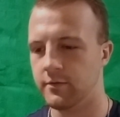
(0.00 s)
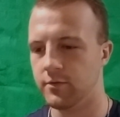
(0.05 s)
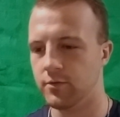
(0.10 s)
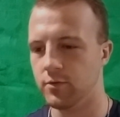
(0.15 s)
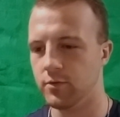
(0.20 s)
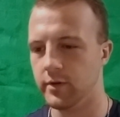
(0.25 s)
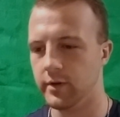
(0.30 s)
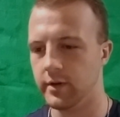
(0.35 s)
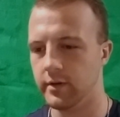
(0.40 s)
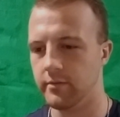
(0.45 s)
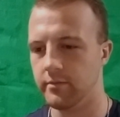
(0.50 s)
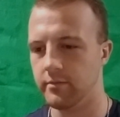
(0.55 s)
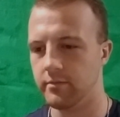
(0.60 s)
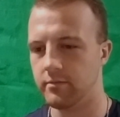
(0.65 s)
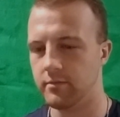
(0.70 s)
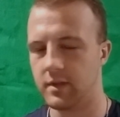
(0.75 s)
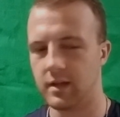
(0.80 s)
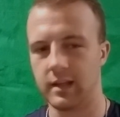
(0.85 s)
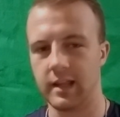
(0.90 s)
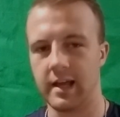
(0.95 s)
for
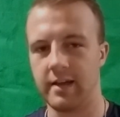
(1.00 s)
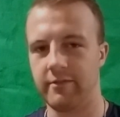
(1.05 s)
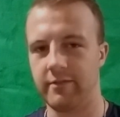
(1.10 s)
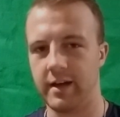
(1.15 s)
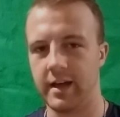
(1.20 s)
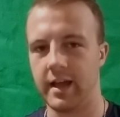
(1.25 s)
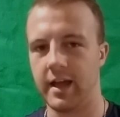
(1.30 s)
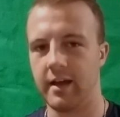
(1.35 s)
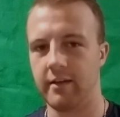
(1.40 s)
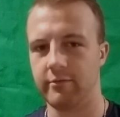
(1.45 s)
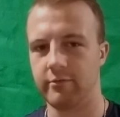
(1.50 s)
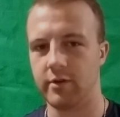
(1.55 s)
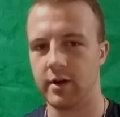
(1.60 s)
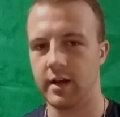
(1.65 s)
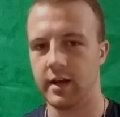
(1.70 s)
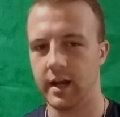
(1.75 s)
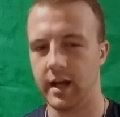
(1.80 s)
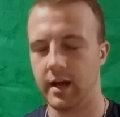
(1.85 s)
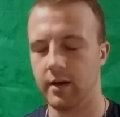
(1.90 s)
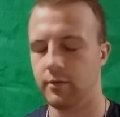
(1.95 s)
the life I have
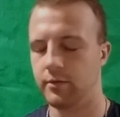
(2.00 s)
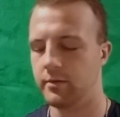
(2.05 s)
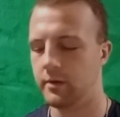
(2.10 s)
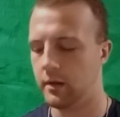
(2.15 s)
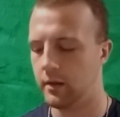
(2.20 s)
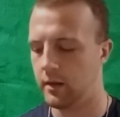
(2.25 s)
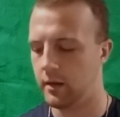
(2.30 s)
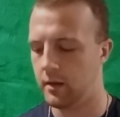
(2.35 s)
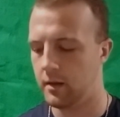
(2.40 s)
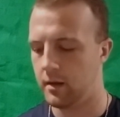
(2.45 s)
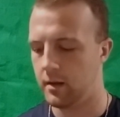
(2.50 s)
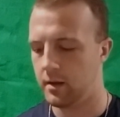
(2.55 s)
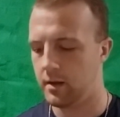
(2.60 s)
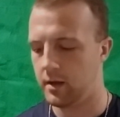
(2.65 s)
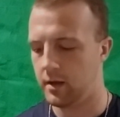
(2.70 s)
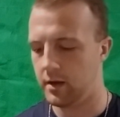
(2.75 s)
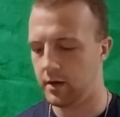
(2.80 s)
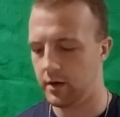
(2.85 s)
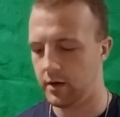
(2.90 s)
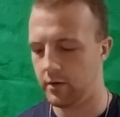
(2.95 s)
right now.
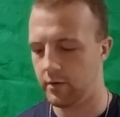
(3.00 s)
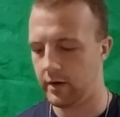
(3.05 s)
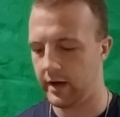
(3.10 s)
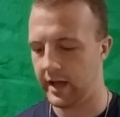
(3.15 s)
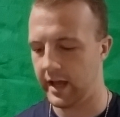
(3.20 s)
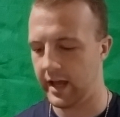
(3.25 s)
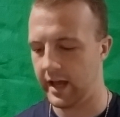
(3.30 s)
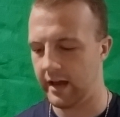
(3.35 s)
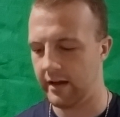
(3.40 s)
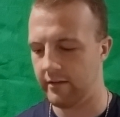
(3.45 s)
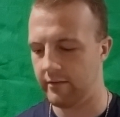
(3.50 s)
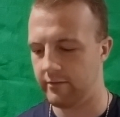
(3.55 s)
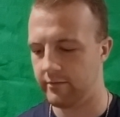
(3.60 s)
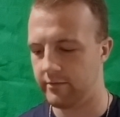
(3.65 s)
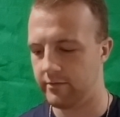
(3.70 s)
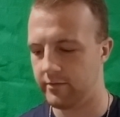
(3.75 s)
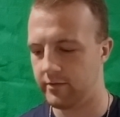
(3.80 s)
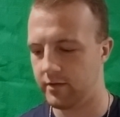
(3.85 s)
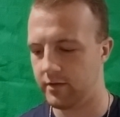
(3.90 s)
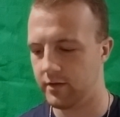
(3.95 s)
You know, I have
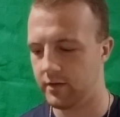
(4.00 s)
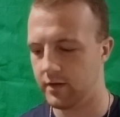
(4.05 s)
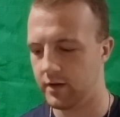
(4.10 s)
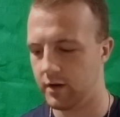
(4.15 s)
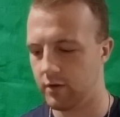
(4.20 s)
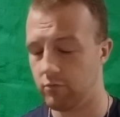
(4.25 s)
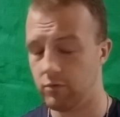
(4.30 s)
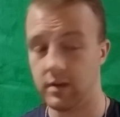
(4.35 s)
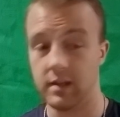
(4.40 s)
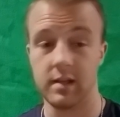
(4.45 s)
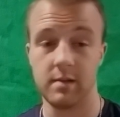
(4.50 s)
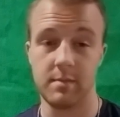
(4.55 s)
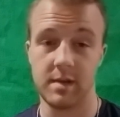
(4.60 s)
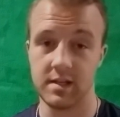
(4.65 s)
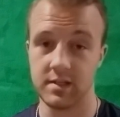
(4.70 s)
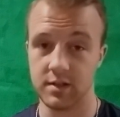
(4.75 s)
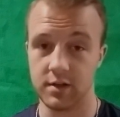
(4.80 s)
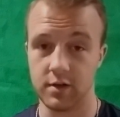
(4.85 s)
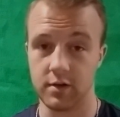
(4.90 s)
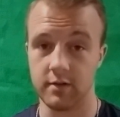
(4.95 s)
a really
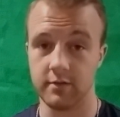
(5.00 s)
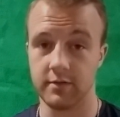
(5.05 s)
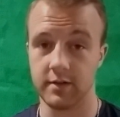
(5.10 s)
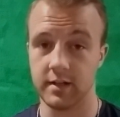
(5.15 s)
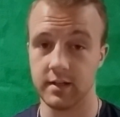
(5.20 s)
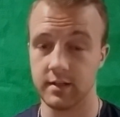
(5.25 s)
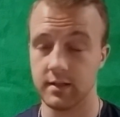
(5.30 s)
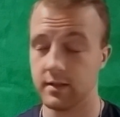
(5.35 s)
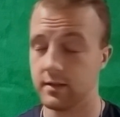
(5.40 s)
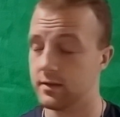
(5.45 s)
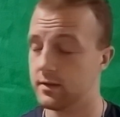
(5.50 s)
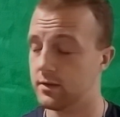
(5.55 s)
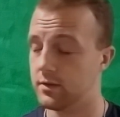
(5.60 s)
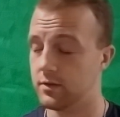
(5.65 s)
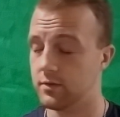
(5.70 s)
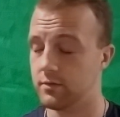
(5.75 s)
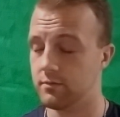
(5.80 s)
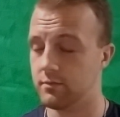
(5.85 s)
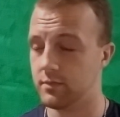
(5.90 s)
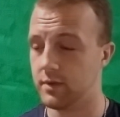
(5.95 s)
amazing girlfriend,
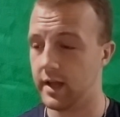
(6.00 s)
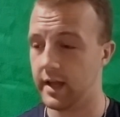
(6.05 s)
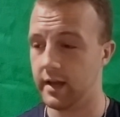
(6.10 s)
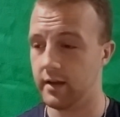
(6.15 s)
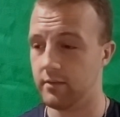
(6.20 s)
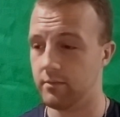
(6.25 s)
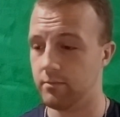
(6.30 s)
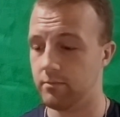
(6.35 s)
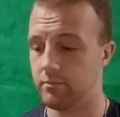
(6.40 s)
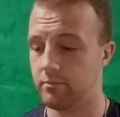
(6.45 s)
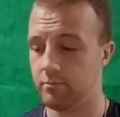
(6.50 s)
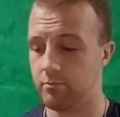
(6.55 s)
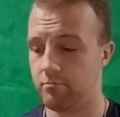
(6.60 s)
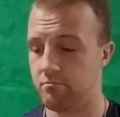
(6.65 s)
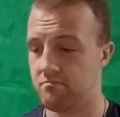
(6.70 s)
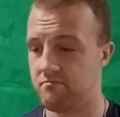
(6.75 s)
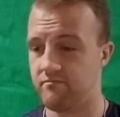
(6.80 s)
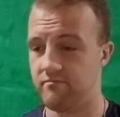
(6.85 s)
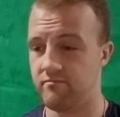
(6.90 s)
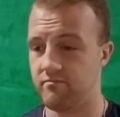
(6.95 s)
like
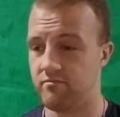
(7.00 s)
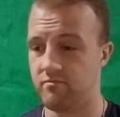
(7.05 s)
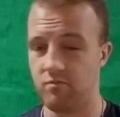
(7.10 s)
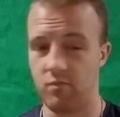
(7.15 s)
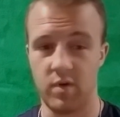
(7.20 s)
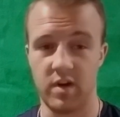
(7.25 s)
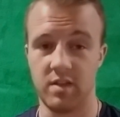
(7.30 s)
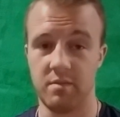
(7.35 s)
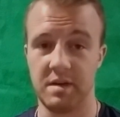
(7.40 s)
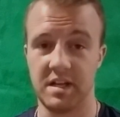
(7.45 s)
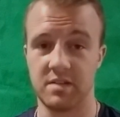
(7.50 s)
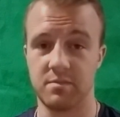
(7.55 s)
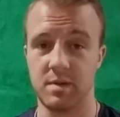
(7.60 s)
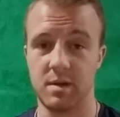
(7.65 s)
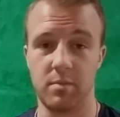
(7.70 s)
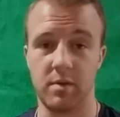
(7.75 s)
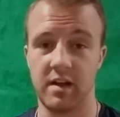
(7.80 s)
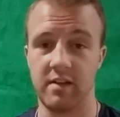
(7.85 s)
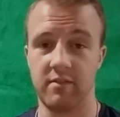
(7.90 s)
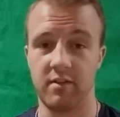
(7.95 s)
one of the best
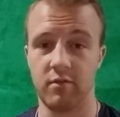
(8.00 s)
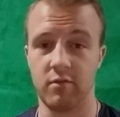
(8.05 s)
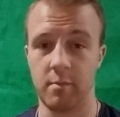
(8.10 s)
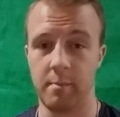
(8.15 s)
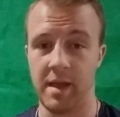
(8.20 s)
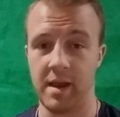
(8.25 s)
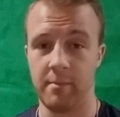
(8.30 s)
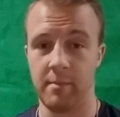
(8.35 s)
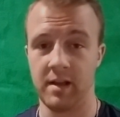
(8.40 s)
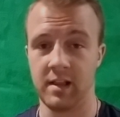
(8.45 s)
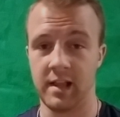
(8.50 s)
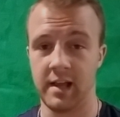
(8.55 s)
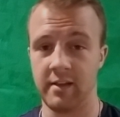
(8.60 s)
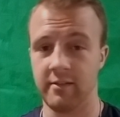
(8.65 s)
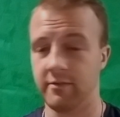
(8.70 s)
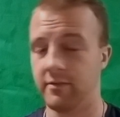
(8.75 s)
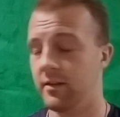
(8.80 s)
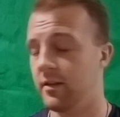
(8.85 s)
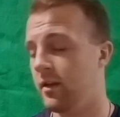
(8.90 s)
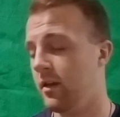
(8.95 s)
people I've ever met in my
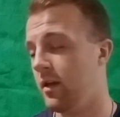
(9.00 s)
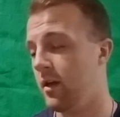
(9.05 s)
life.